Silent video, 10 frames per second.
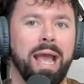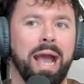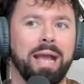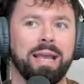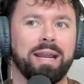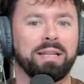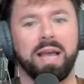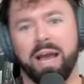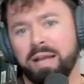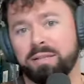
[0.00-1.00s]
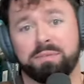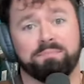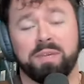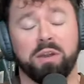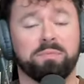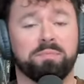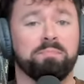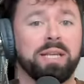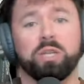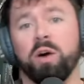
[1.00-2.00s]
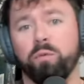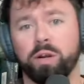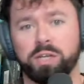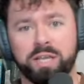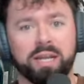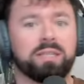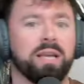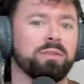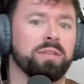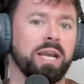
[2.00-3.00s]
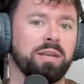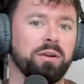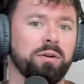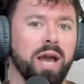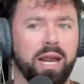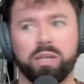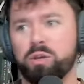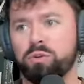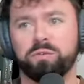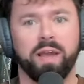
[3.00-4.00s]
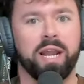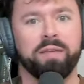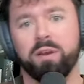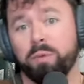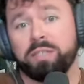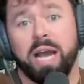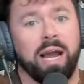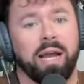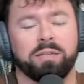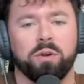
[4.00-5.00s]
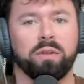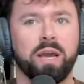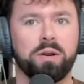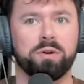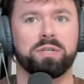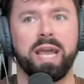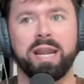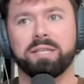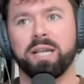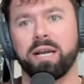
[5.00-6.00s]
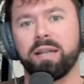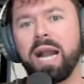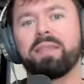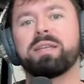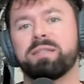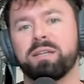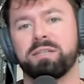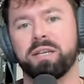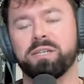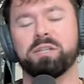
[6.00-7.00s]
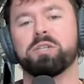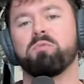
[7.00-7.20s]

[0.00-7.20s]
it's, you know, based off what you said, it sounds like you're not a huge fan of it, which I totally understand. It's like a lot of these decisions